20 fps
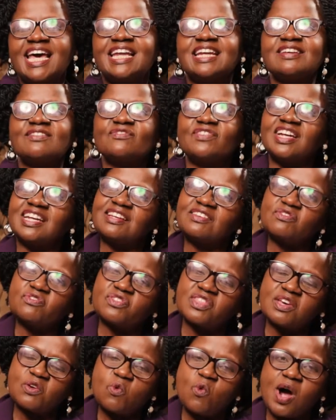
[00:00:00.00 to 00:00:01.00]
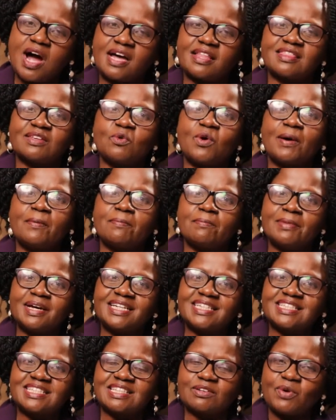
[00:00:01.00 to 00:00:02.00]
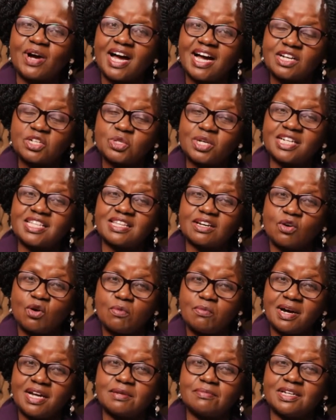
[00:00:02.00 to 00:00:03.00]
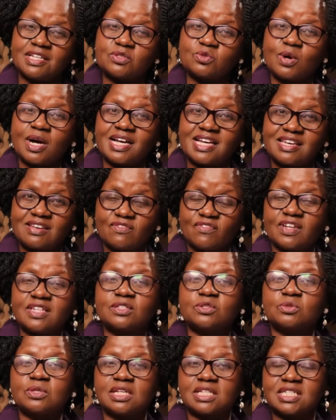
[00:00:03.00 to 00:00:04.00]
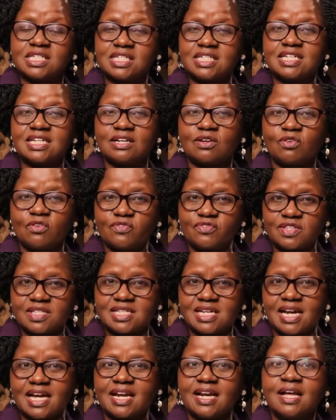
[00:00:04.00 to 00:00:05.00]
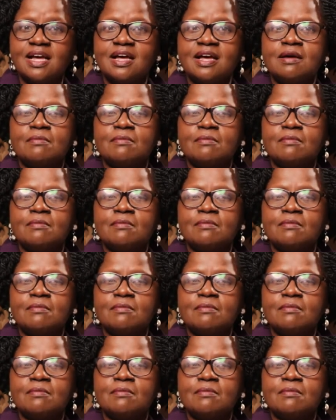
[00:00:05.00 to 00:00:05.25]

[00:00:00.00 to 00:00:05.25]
And even if they were actually the commandments were given to the children of Israel,